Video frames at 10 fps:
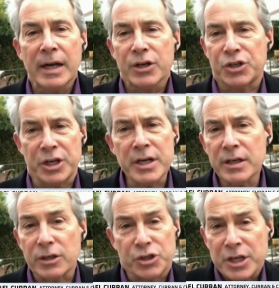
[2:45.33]
she
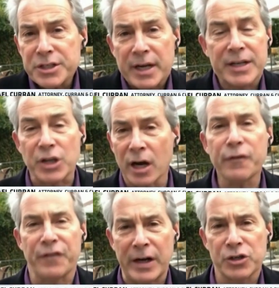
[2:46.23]
said it's
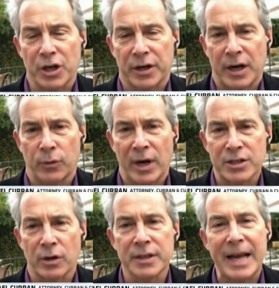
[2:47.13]
unfair to shut down
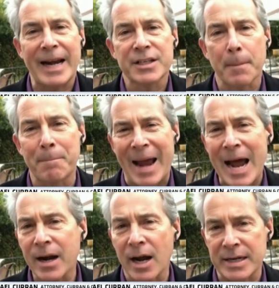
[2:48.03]
restaurants, and it's a bad
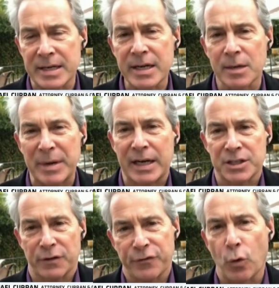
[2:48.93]
idea because
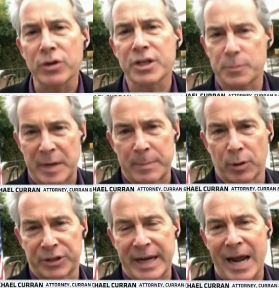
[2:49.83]
it forces people
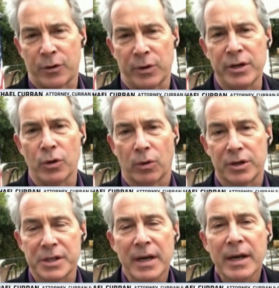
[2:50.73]
to gather indoors.